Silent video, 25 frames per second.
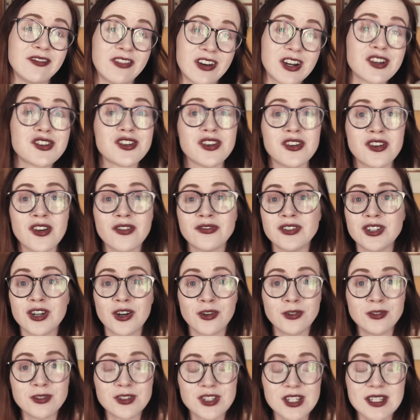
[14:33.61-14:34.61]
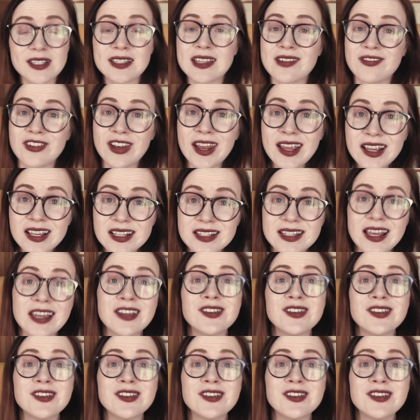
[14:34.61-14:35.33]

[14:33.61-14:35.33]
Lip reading: version of the old G7X.